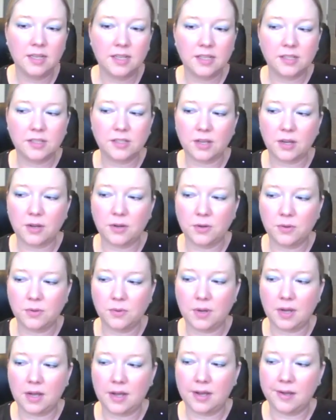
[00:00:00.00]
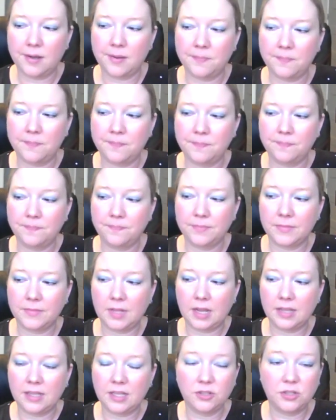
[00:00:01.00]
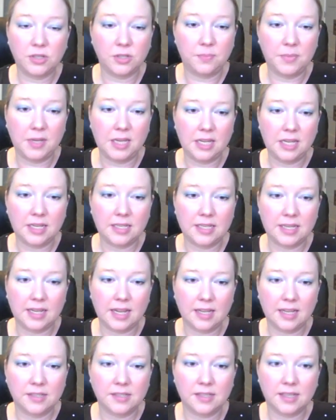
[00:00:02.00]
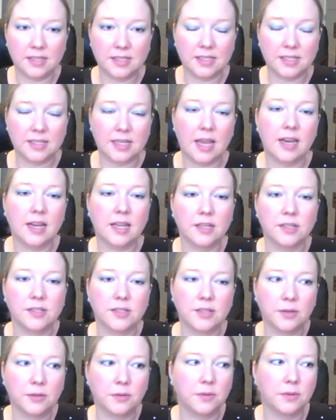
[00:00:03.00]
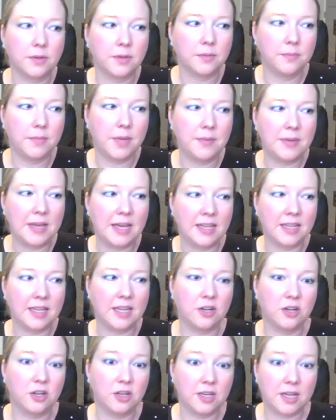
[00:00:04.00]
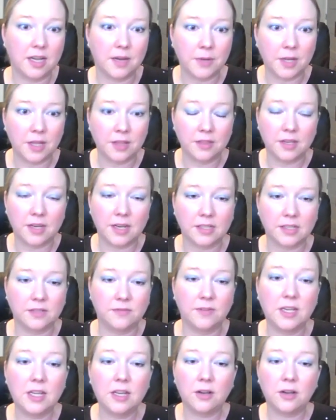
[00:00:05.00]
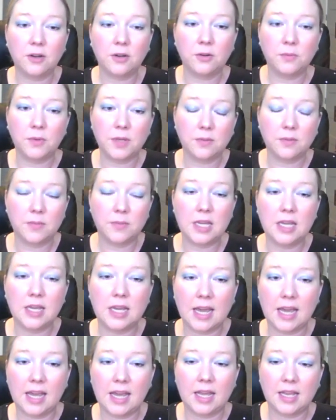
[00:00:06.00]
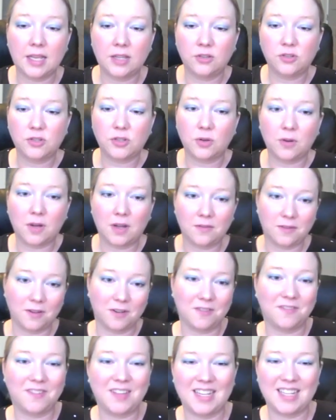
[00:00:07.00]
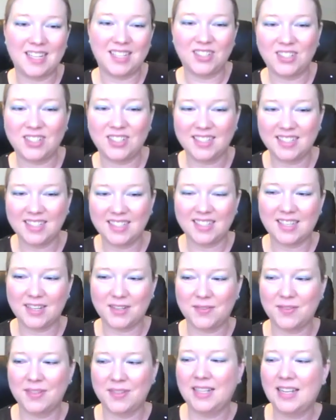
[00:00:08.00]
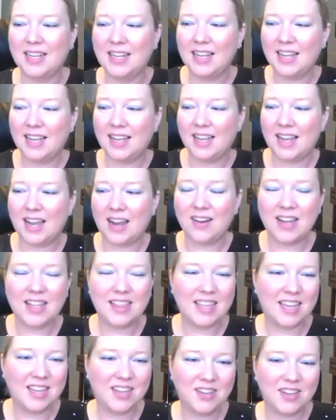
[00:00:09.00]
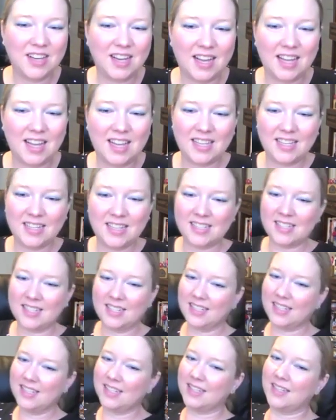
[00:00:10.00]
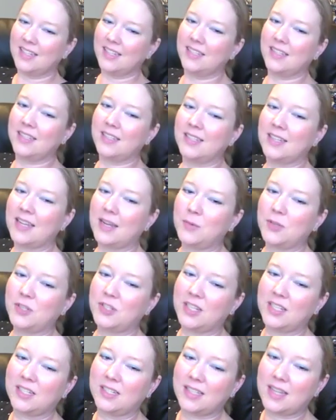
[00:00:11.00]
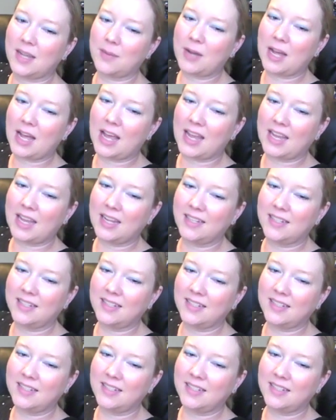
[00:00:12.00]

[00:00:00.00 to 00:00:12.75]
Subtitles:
So I think she's beading today, so that's exciting. So maybe I can get her to come on the next video with me and show off her finish. So, all right, thank you guys. Sandwiches, say bye.